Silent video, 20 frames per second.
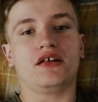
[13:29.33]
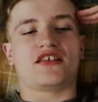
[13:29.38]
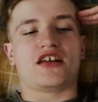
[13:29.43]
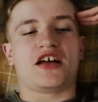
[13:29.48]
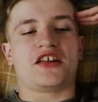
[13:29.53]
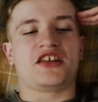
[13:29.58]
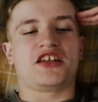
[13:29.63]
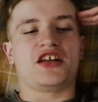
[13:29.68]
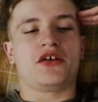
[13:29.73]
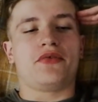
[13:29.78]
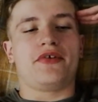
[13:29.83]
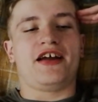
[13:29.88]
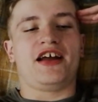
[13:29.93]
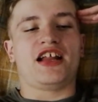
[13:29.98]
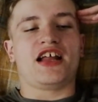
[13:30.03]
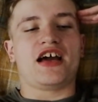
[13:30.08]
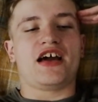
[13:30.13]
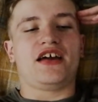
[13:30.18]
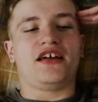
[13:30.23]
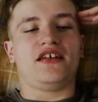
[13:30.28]
Oh, and then I
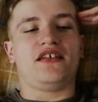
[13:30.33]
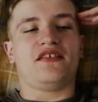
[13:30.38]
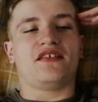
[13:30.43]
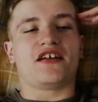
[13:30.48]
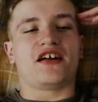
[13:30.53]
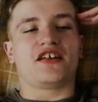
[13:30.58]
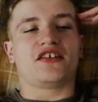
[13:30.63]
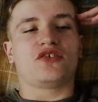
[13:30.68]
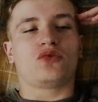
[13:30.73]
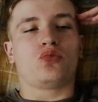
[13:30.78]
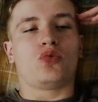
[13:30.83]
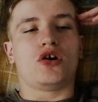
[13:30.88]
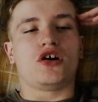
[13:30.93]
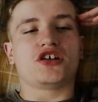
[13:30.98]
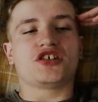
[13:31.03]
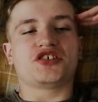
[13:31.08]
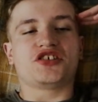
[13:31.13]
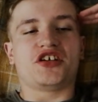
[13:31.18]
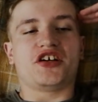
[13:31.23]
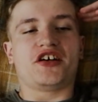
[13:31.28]
realised that the
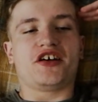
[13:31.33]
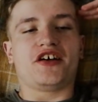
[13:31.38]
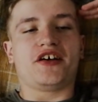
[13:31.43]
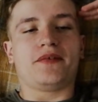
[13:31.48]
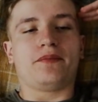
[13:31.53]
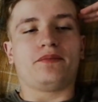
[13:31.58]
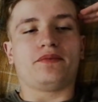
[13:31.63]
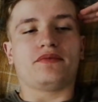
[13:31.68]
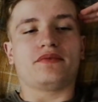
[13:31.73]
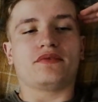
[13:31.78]
washer